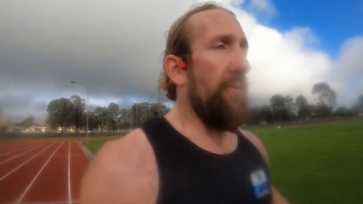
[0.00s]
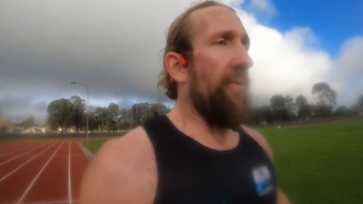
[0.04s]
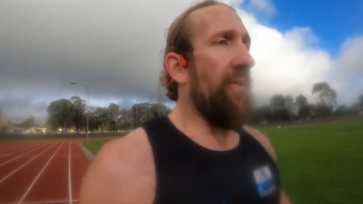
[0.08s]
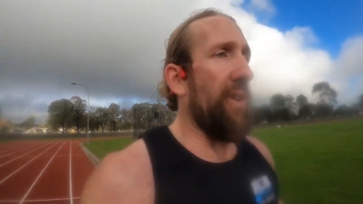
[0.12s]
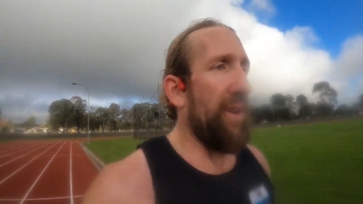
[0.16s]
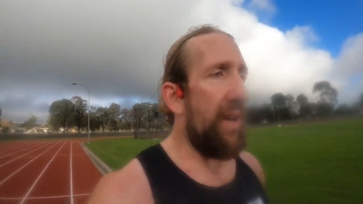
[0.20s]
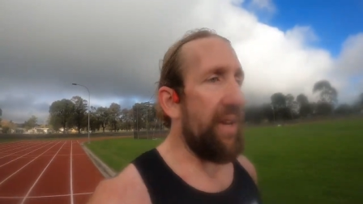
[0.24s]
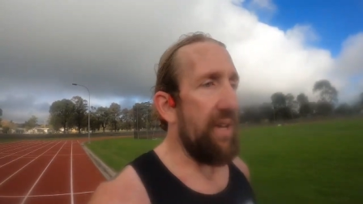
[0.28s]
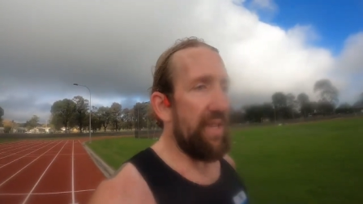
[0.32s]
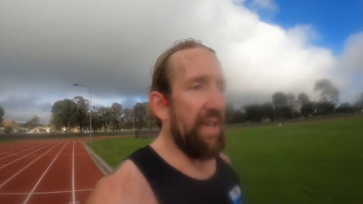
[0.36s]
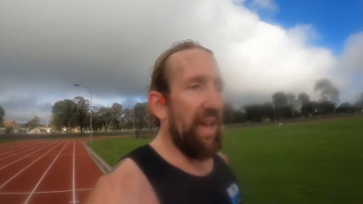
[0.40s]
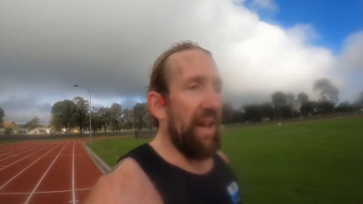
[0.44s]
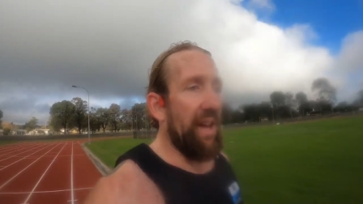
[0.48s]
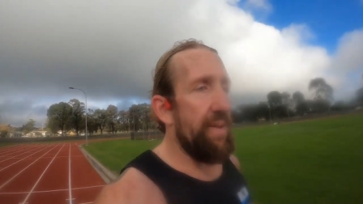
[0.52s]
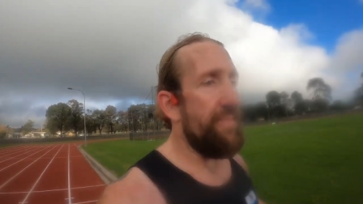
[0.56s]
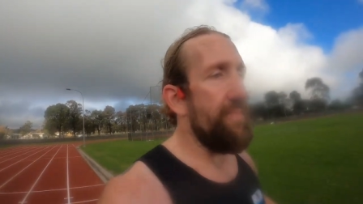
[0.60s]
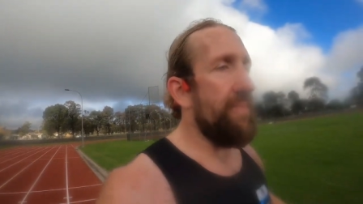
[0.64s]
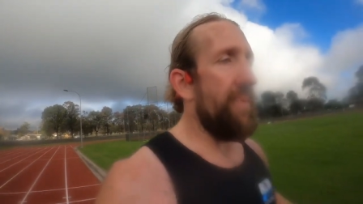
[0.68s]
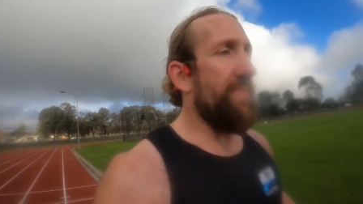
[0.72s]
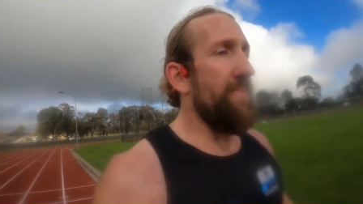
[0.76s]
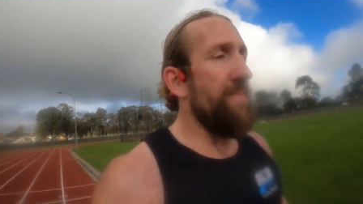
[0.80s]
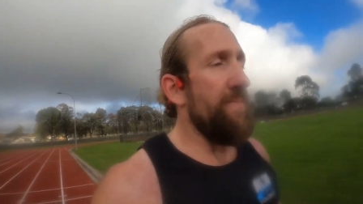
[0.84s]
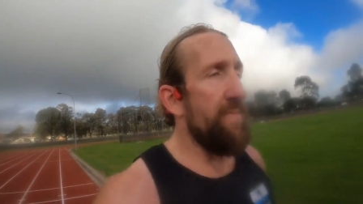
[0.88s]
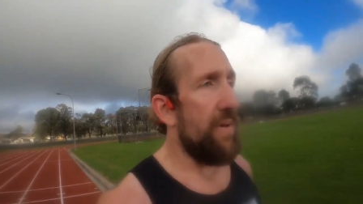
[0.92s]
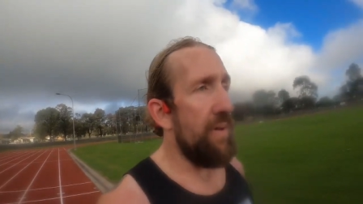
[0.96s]
when
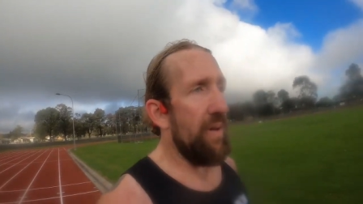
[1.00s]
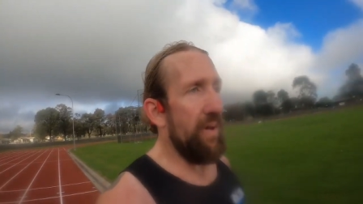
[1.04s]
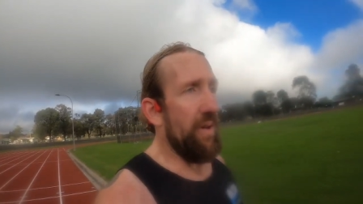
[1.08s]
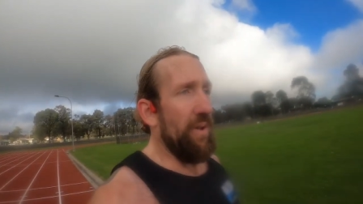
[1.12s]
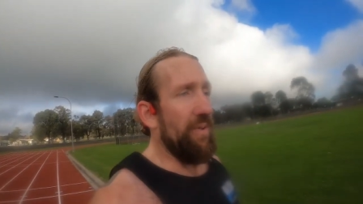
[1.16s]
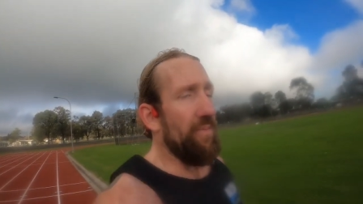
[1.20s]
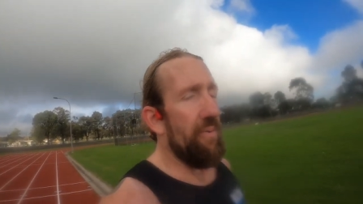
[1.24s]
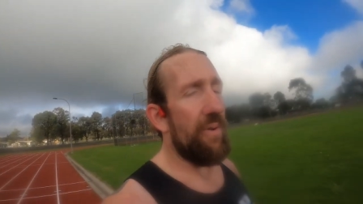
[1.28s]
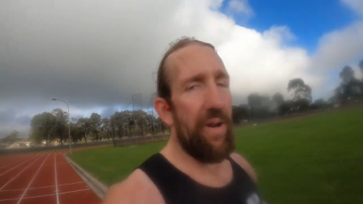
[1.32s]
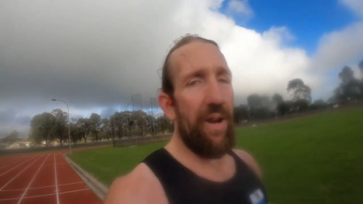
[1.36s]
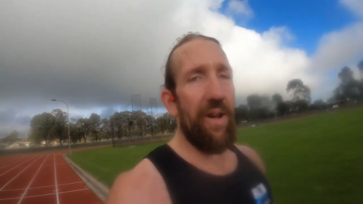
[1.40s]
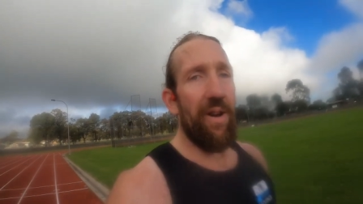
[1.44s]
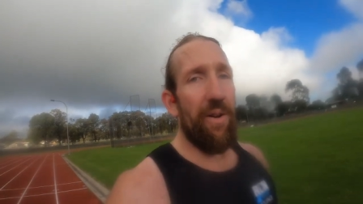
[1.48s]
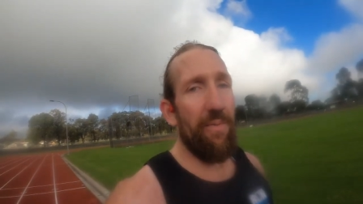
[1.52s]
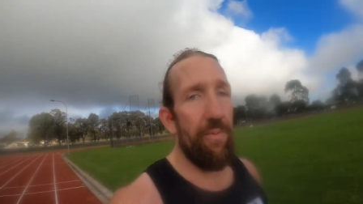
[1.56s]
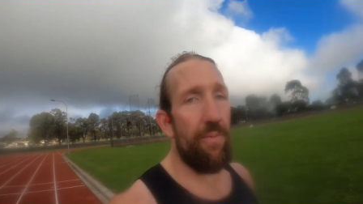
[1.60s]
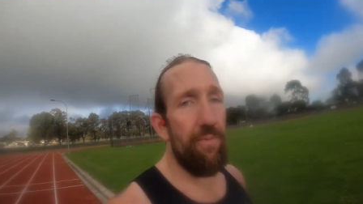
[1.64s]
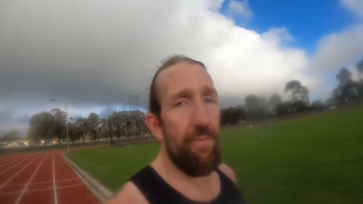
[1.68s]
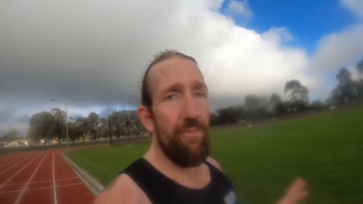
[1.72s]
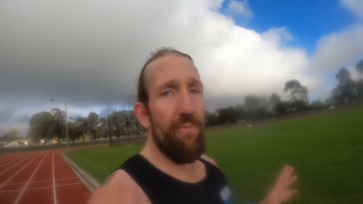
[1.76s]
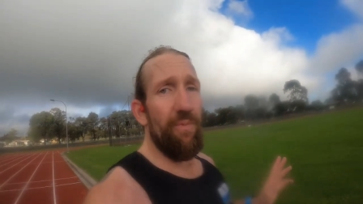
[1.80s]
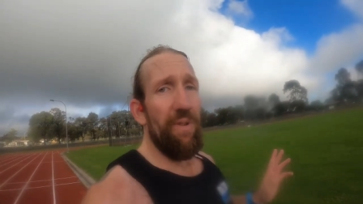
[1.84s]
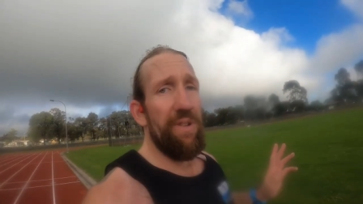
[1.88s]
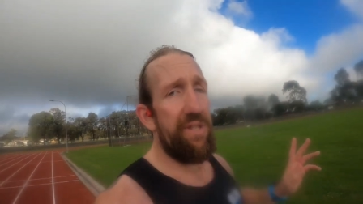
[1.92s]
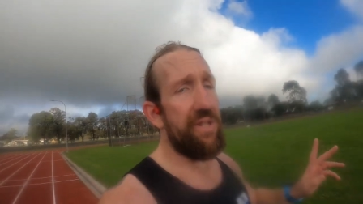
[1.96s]
I
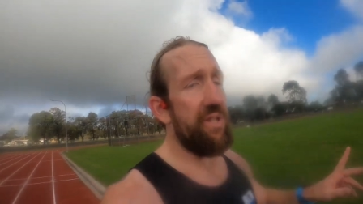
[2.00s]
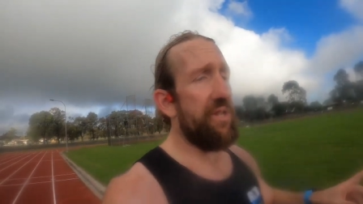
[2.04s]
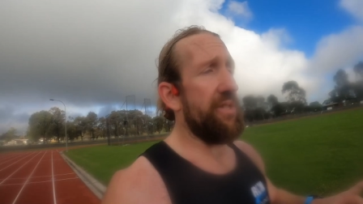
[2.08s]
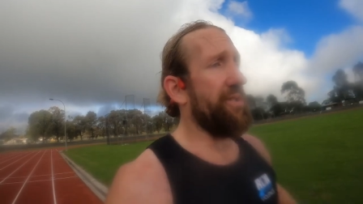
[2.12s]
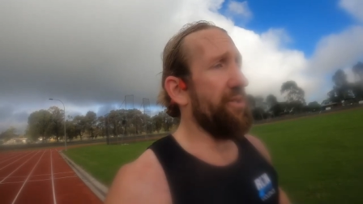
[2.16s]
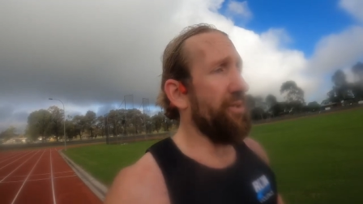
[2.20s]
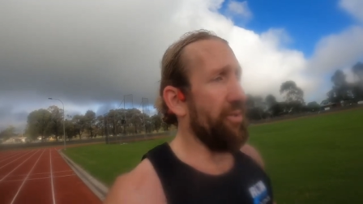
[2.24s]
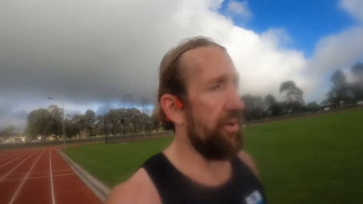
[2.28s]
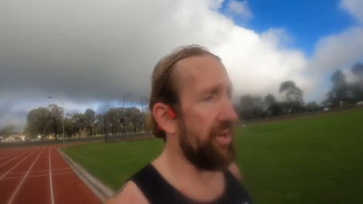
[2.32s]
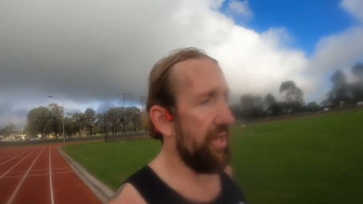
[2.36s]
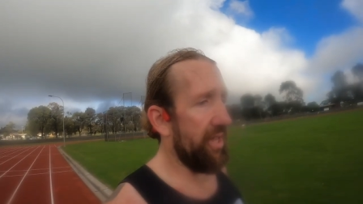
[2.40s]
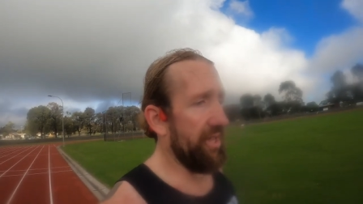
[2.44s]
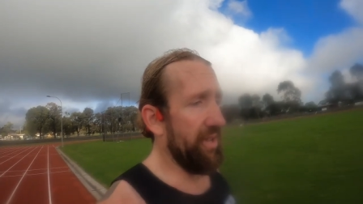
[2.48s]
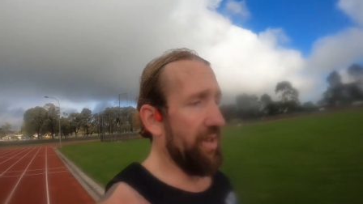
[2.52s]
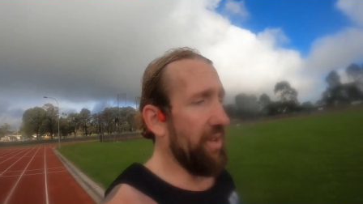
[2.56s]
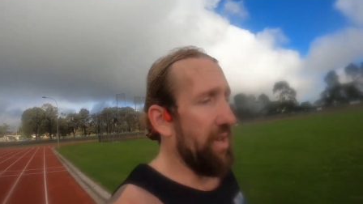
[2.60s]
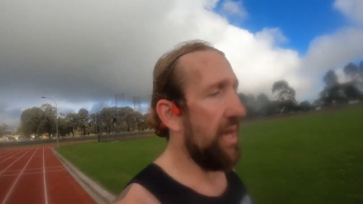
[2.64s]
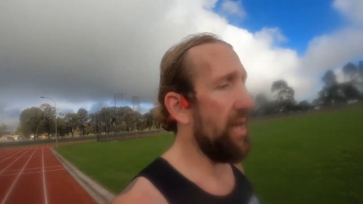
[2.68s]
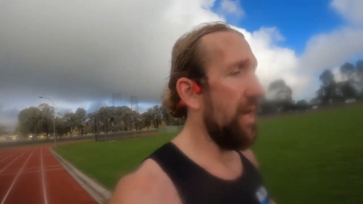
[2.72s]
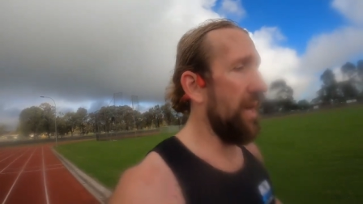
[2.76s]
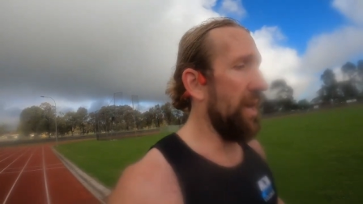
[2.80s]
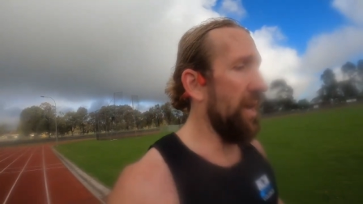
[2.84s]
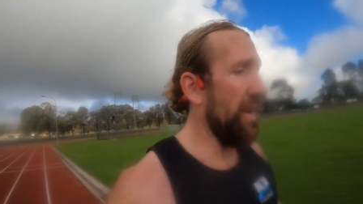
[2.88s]
went to the toilet.